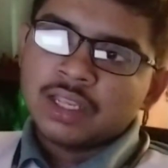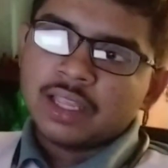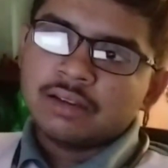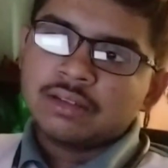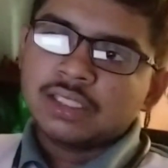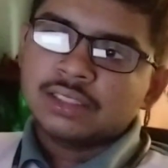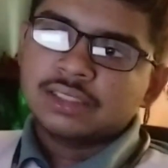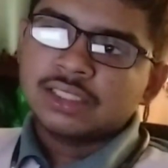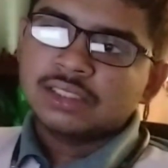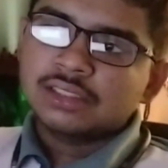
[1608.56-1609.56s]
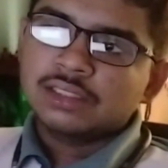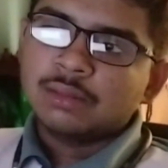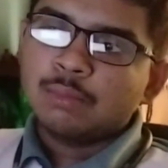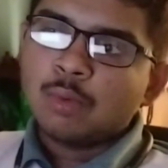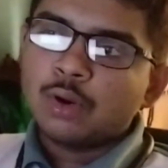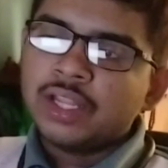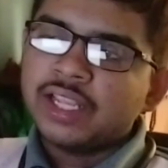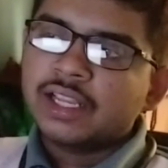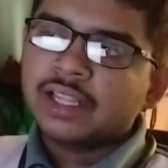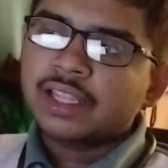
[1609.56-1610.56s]
Ever since the
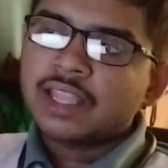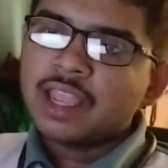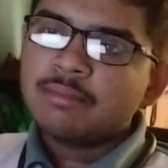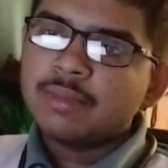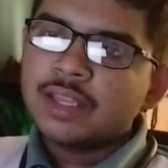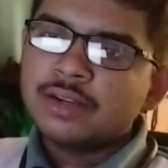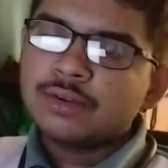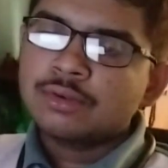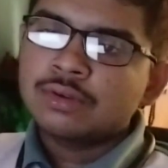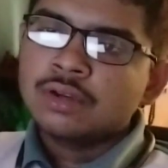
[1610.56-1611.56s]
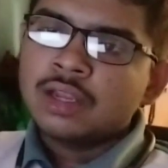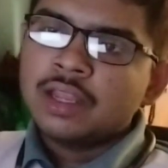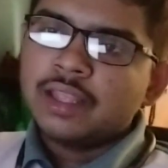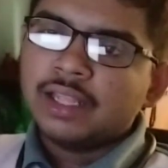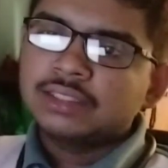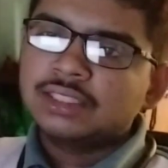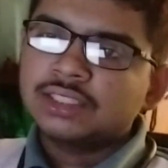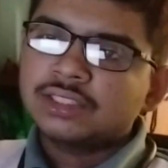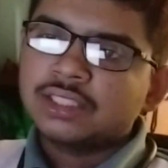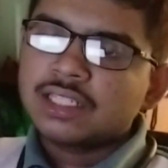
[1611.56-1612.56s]
body came into
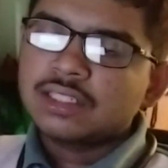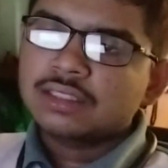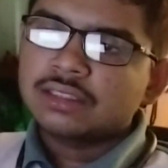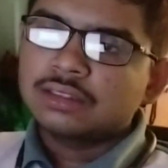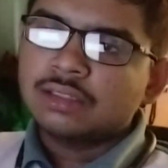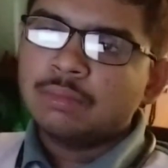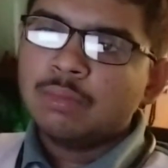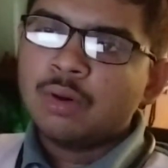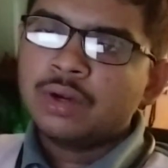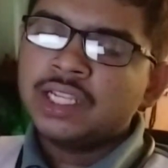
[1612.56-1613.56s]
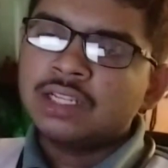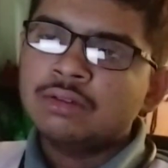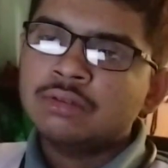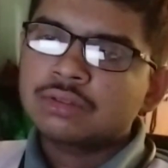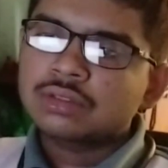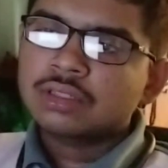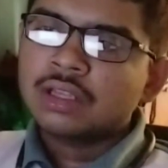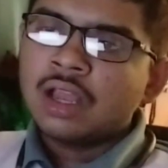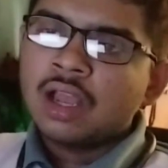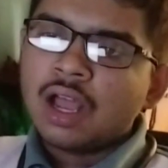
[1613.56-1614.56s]
existence, the body looks
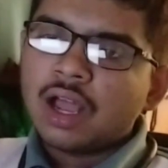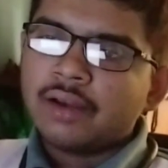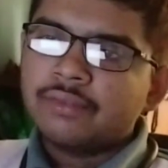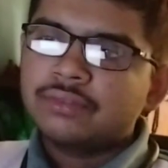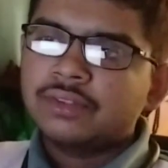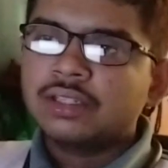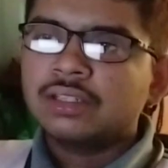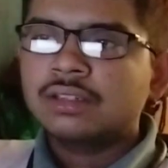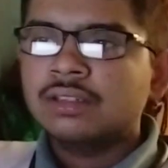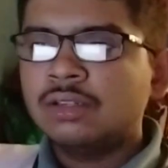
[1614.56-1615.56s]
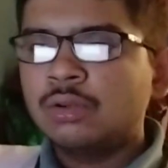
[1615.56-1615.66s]
after a